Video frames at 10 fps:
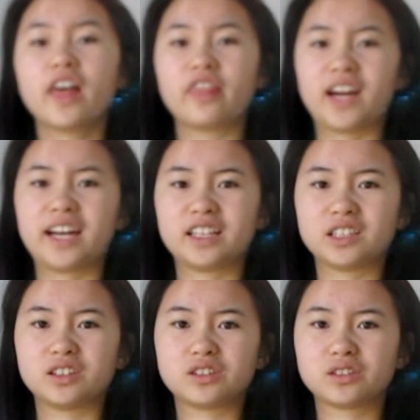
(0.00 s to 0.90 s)

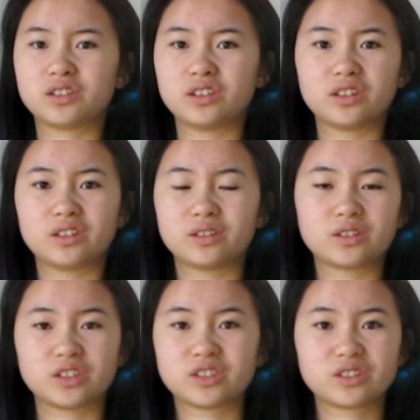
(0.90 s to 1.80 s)
than to
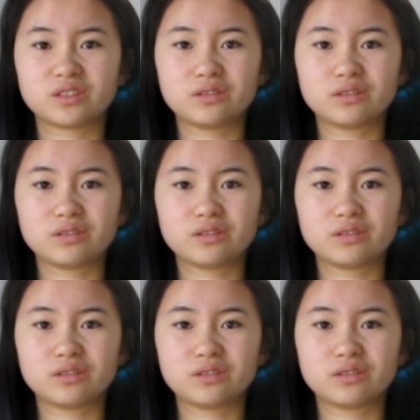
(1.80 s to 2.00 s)
just